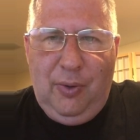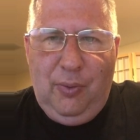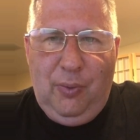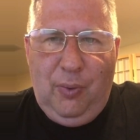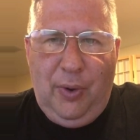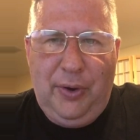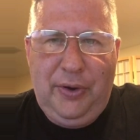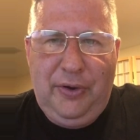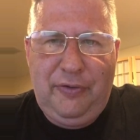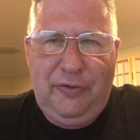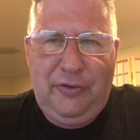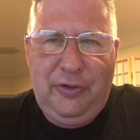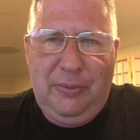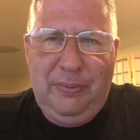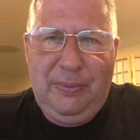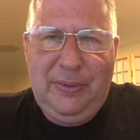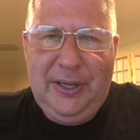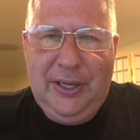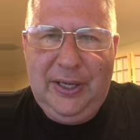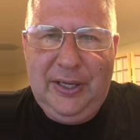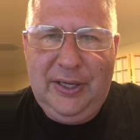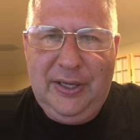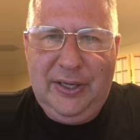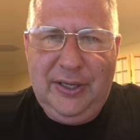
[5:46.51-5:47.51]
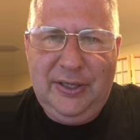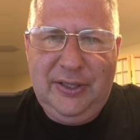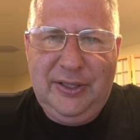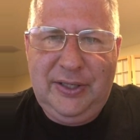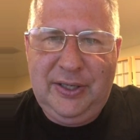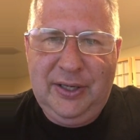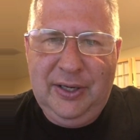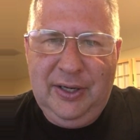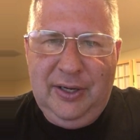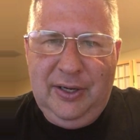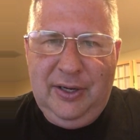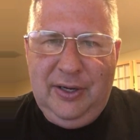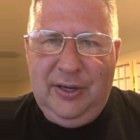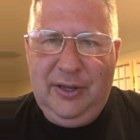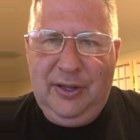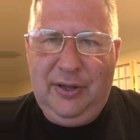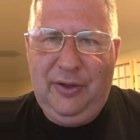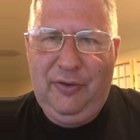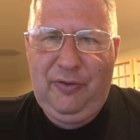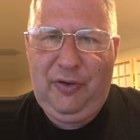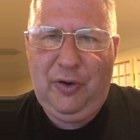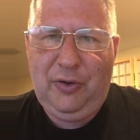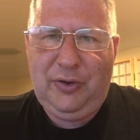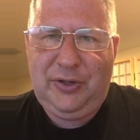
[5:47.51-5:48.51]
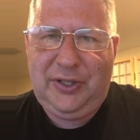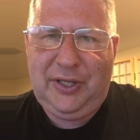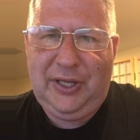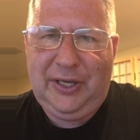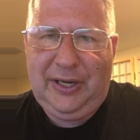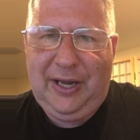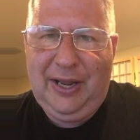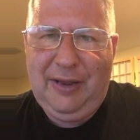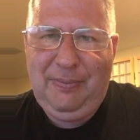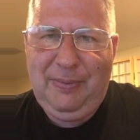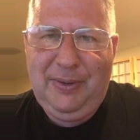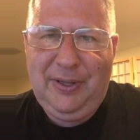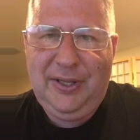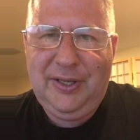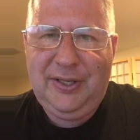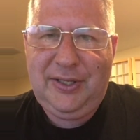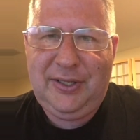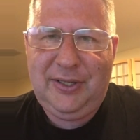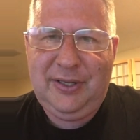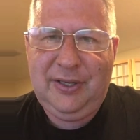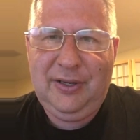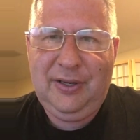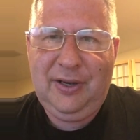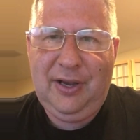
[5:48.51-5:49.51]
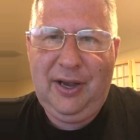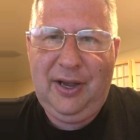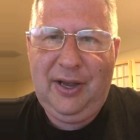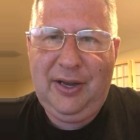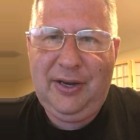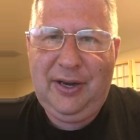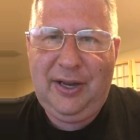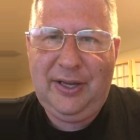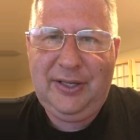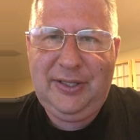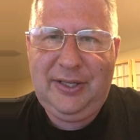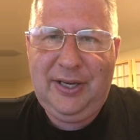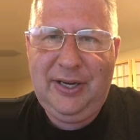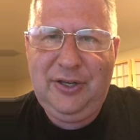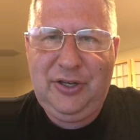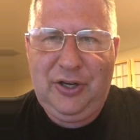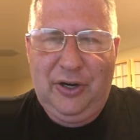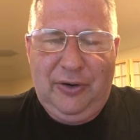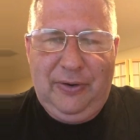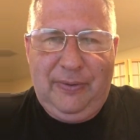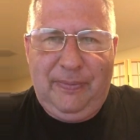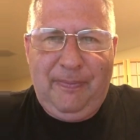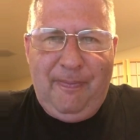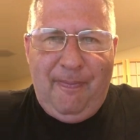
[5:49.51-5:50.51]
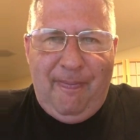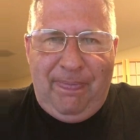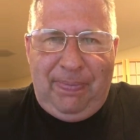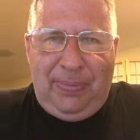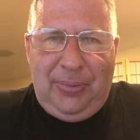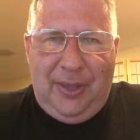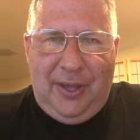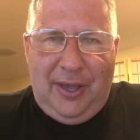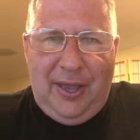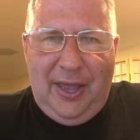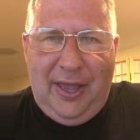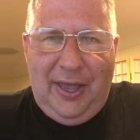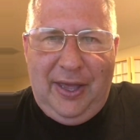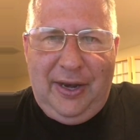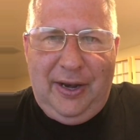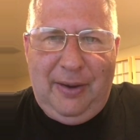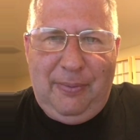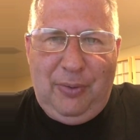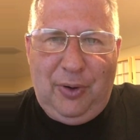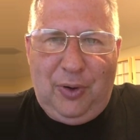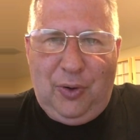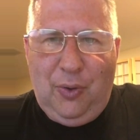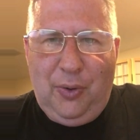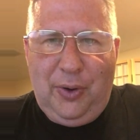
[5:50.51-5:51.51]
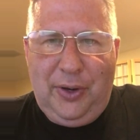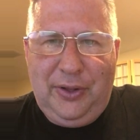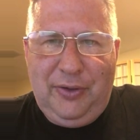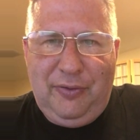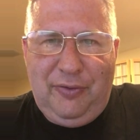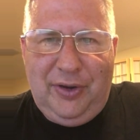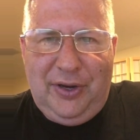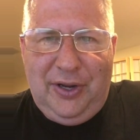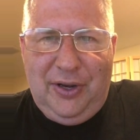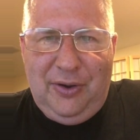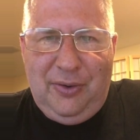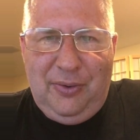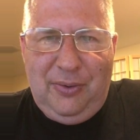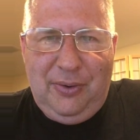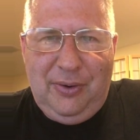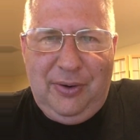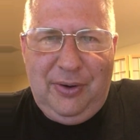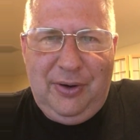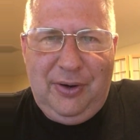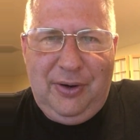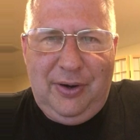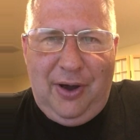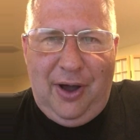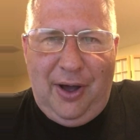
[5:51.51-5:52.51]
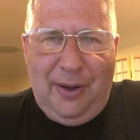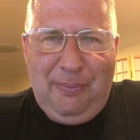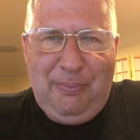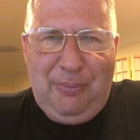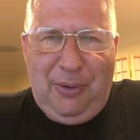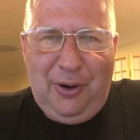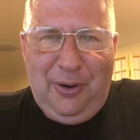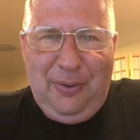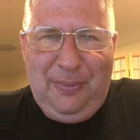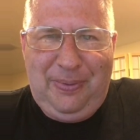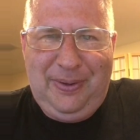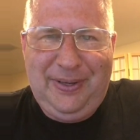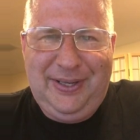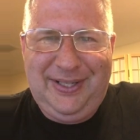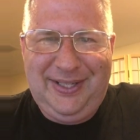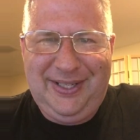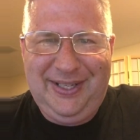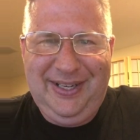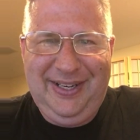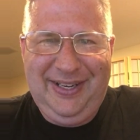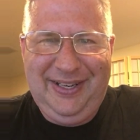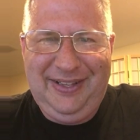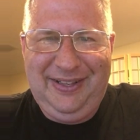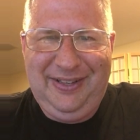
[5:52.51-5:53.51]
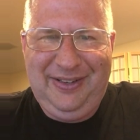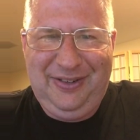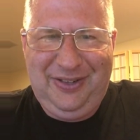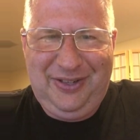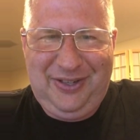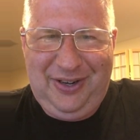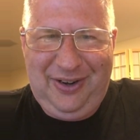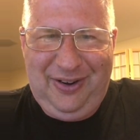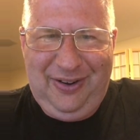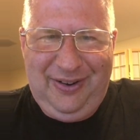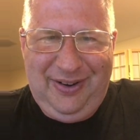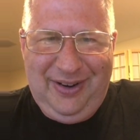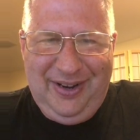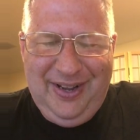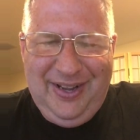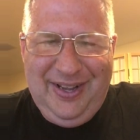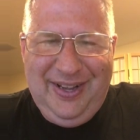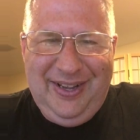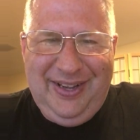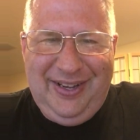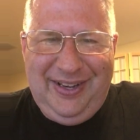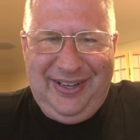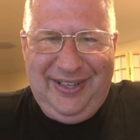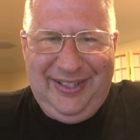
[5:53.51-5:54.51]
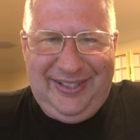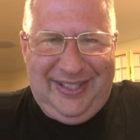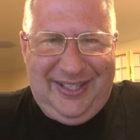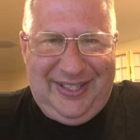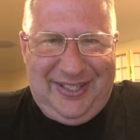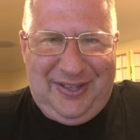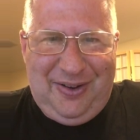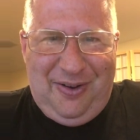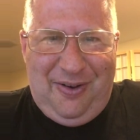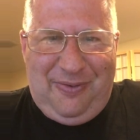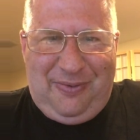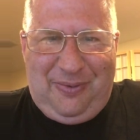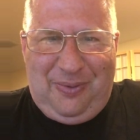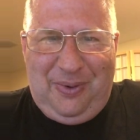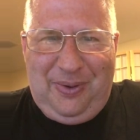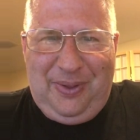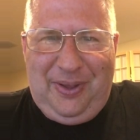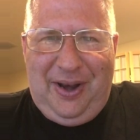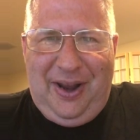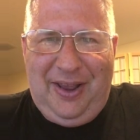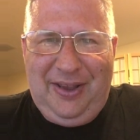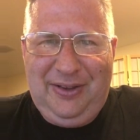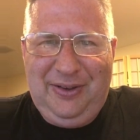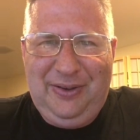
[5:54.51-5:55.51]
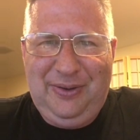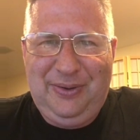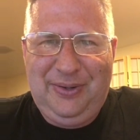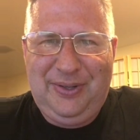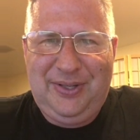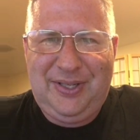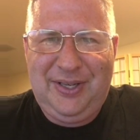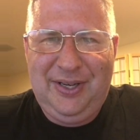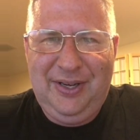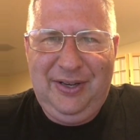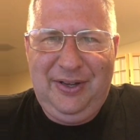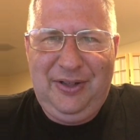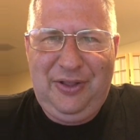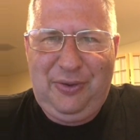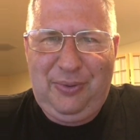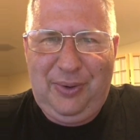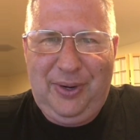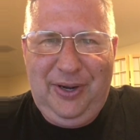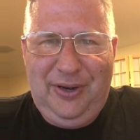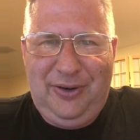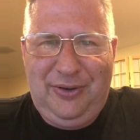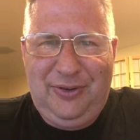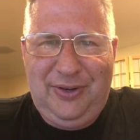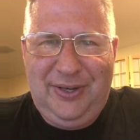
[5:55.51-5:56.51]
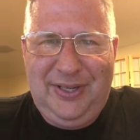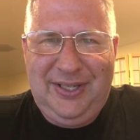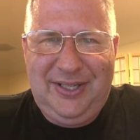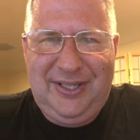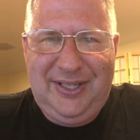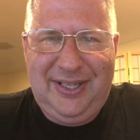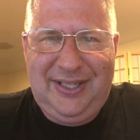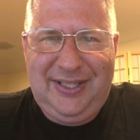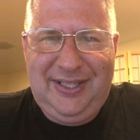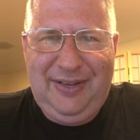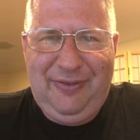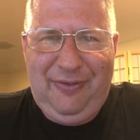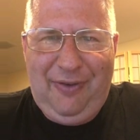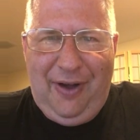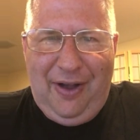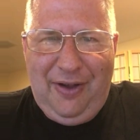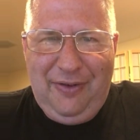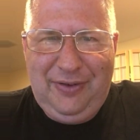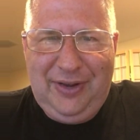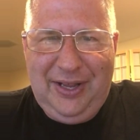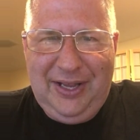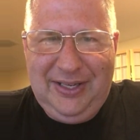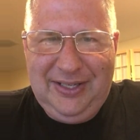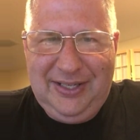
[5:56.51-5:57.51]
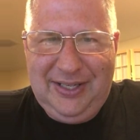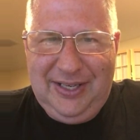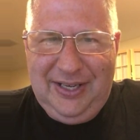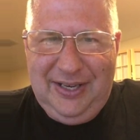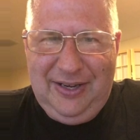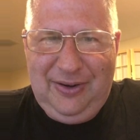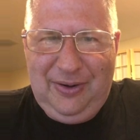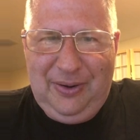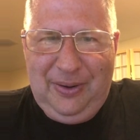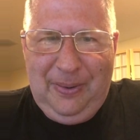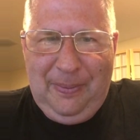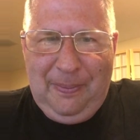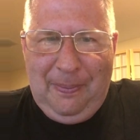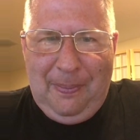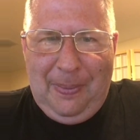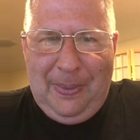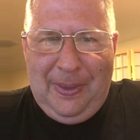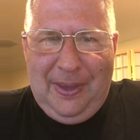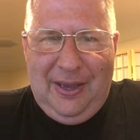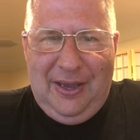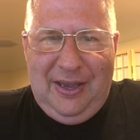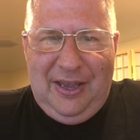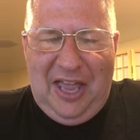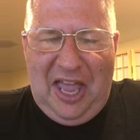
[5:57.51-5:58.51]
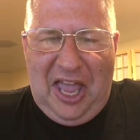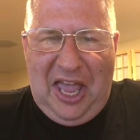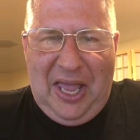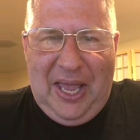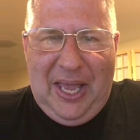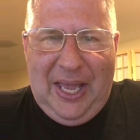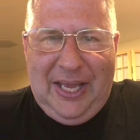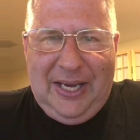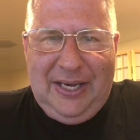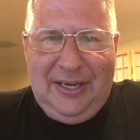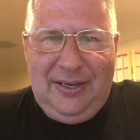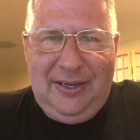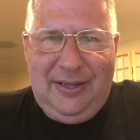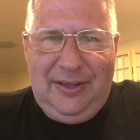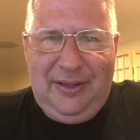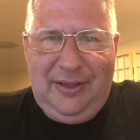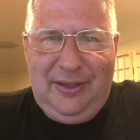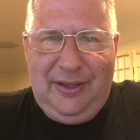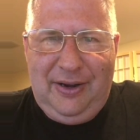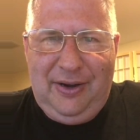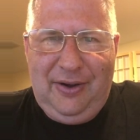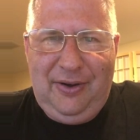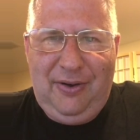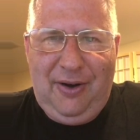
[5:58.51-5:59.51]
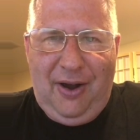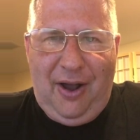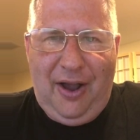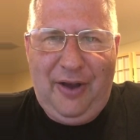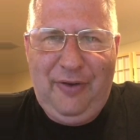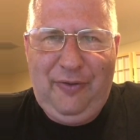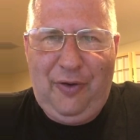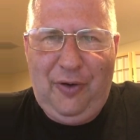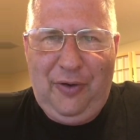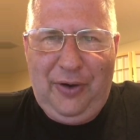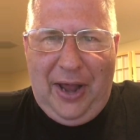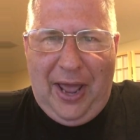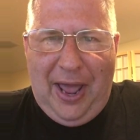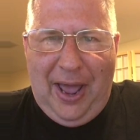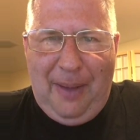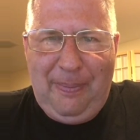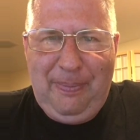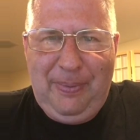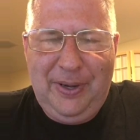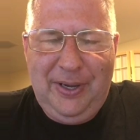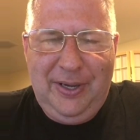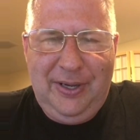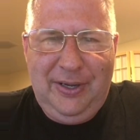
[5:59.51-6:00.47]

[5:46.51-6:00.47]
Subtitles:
One of them is the folks that gave me this nice t-shirt, and I'm recording the video on purpose in their shirt because it's software that I use 365 days a year, and their iPhone app